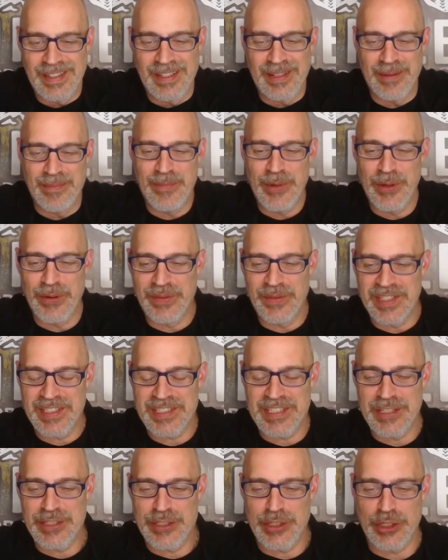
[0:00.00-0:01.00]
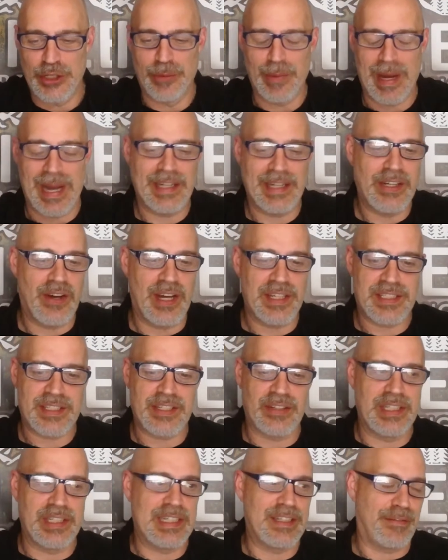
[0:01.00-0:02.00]
Move this to Zoom. I know I
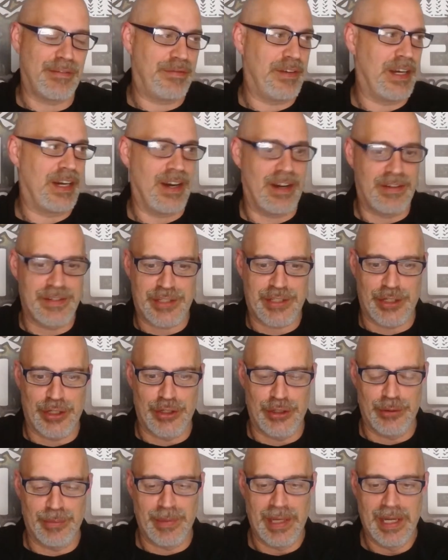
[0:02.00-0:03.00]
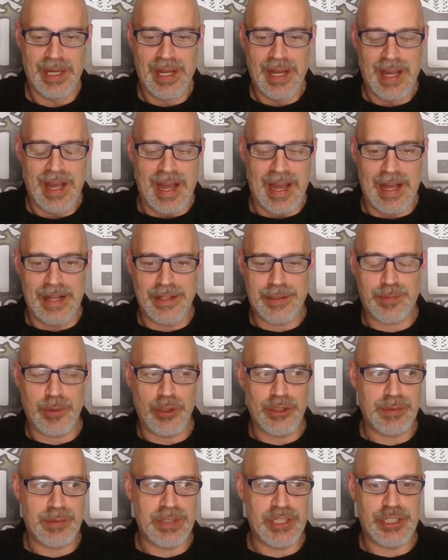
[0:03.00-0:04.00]
still need to figure out Zoom. I was
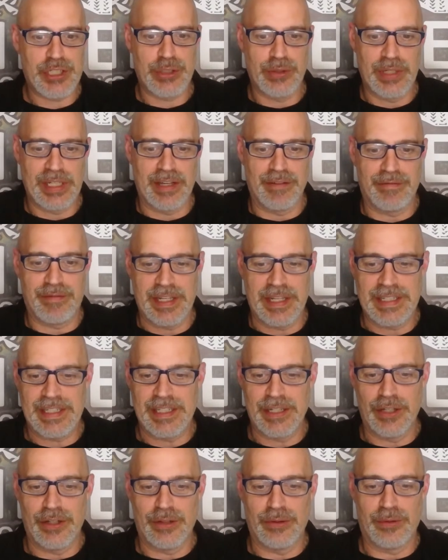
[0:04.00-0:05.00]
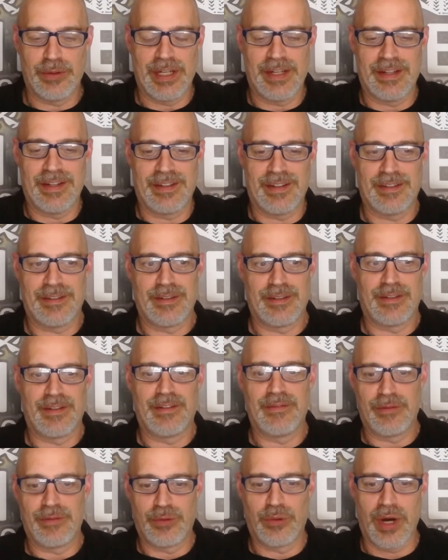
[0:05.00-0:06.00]
supposed to be shooting a video
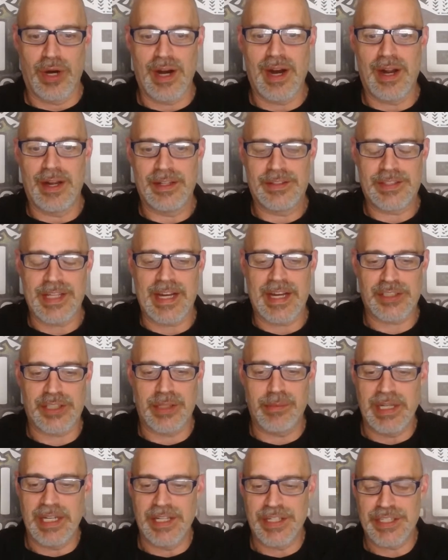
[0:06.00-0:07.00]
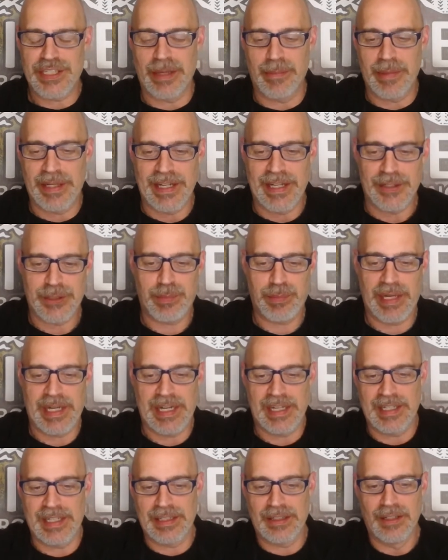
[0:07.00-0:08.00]
where it's actually me and somebody else
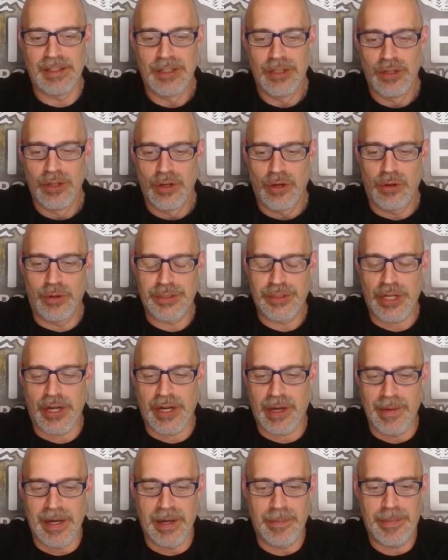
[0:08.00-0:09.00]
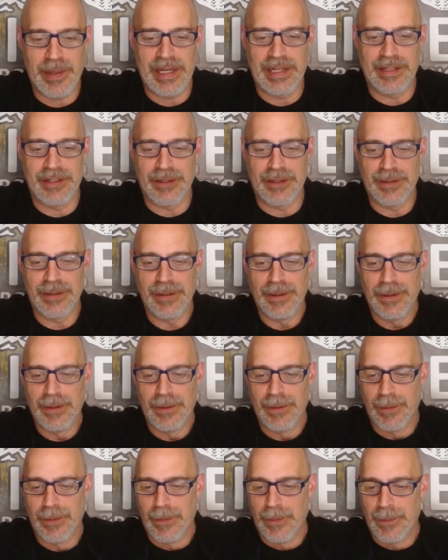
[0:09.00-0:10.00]
panning or talking about a paydirt.
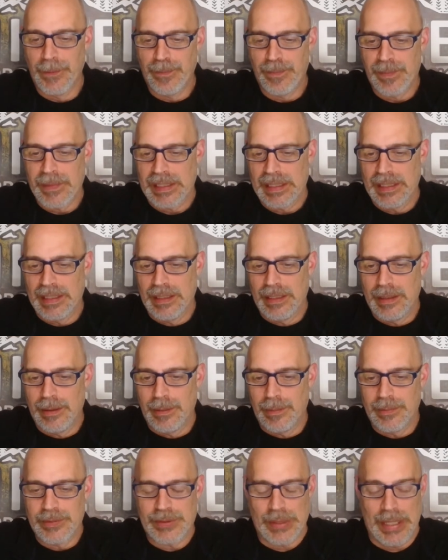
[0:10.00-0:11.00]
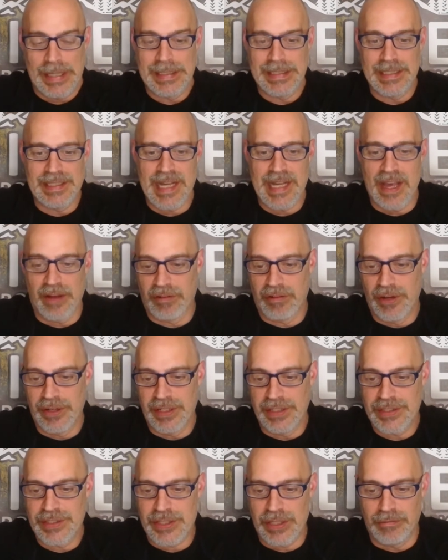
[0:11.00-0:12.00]
So I need to download
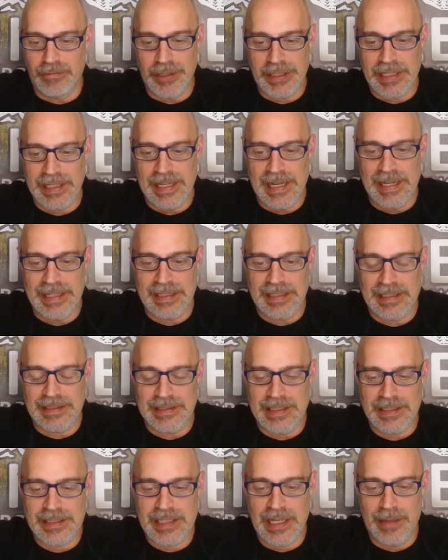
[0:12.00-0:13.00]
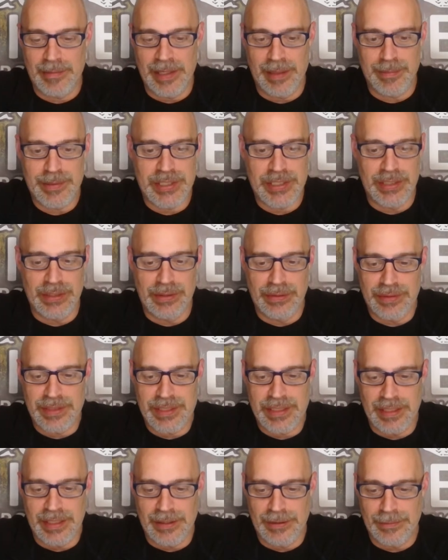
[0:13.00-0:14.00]
it and start looking at it because that's coming up soon.
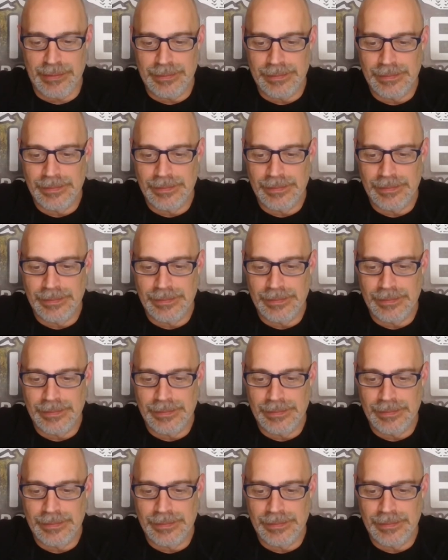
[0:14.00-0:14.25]
So